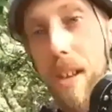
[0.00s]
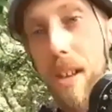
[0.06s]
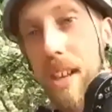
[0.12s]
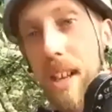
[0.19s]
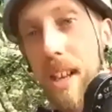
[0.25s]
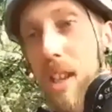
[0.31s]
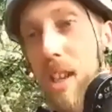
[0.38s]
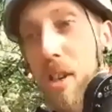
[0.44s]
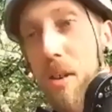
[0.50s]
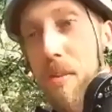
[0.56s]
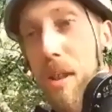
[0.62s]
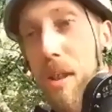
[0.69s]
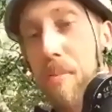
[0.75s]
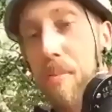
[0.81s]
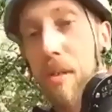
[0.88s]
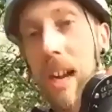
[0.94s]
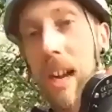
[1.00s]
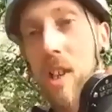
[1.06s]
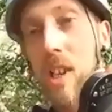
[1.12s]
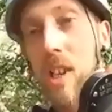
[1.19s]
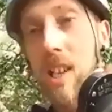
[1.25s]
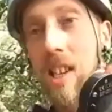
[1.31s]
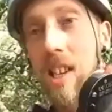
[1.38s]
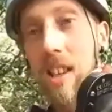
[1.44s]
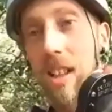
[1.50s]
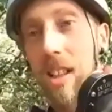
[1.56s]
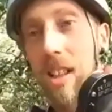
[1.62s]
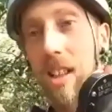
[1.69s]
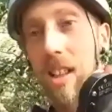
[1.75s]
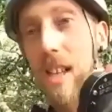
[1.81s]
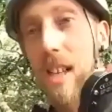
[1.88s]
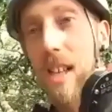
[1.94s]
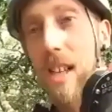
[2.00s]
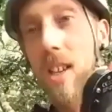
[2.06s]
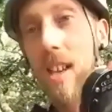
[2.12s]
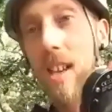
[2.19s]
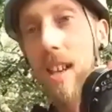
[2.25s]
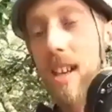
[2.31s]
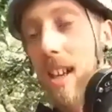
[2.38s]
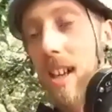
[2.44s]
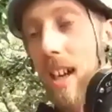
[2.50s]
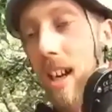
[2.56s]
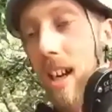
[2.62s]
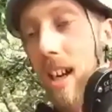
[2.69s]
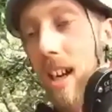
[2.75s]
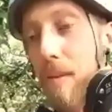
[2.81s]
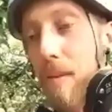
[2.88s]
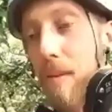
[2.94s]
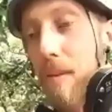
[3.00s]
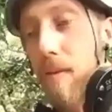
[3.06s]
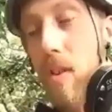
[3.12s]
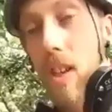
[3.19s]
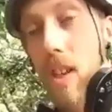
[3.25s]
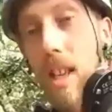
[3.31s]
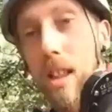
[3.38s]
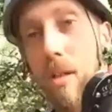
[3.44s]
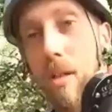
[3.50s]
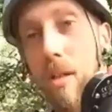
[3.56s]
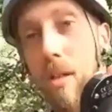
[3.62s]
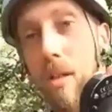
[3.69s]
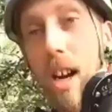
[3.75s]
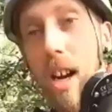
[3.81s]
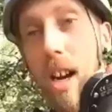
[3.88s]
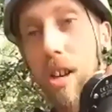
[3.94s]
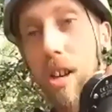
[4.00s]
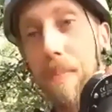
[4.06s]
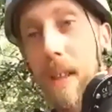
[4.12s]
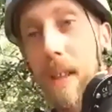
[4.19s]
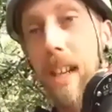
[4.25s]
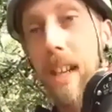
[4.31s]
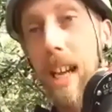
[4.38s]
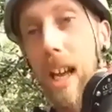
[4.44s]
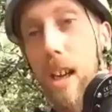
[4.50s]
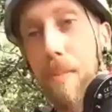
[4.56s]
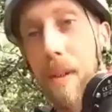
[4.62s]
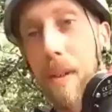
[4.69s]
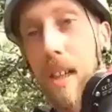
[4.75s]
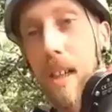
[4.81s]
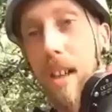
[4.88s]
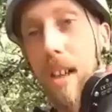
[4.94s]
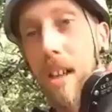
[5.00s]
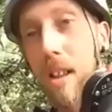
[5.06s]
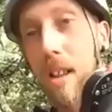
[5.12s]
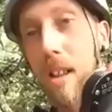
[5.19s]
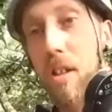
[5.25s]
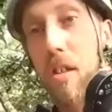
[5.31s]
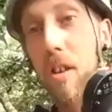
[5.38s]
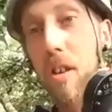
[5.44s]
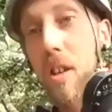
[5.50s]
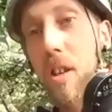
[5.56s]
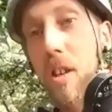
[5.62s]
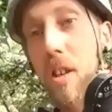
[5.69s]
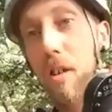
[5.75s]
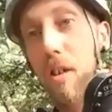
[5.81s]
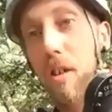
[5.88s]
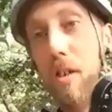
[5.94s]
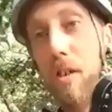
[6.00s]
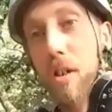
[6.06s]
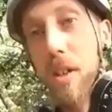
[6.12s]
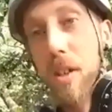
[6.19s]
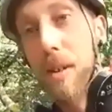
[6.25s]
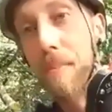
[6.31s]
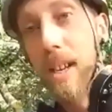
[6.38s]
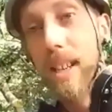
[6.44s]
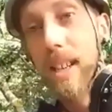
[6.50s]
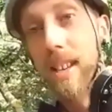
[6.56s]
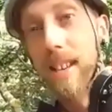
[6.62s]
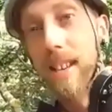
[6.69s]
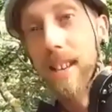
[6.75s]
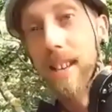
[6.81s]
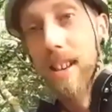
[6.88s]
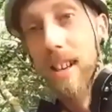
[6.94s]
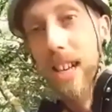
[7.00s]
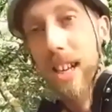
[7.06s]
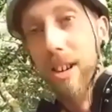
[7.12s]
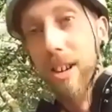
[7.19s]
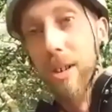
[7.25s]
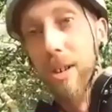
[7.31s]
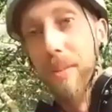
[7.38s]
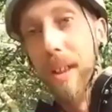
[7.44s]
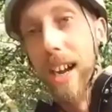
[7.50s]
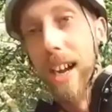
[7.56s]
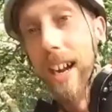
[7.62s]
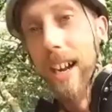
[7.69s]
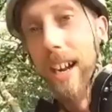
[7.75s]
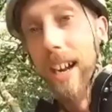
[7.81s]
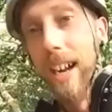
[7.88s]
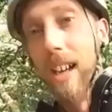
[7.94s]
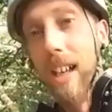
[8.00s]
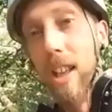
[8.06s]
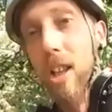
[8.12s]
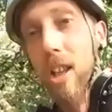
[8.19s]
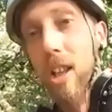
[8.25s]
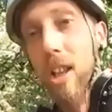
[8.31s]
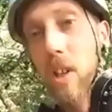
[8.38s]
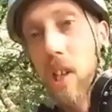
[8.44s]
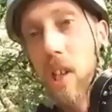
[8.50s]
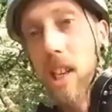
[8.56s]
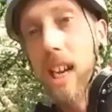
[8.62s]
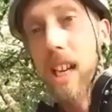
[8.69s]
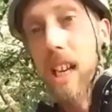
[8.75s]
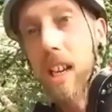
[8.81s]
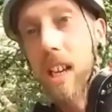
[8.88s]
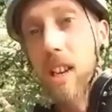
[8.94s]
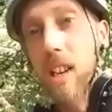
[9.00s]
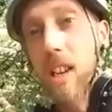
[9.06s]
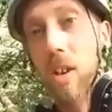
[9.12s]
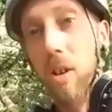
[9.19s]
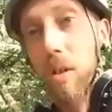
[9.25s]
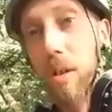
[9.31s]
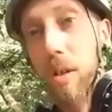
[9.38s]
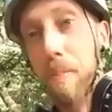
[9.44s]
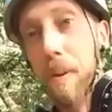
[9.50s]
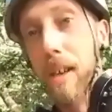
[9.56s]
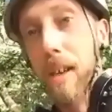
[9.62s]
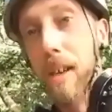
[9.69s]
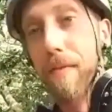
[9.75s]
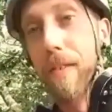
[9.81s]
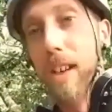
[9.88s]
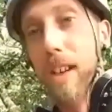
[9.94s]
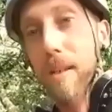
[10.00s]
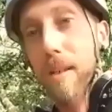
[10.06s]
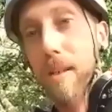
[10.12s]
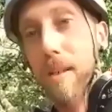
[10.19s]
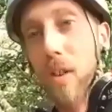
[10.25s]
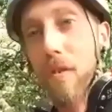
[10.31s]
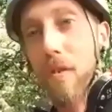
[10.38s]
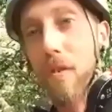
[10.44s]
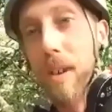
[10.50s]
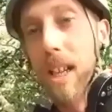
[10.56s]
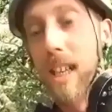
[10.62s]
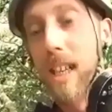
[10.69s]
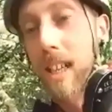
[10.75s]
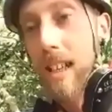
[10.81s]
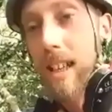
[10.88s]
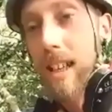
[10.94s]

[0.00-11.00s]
in some of the branches and leaves um, I've seen them high up in the canopy at like 30 or 40 meters up there. And I love snakes. So pit vipers for me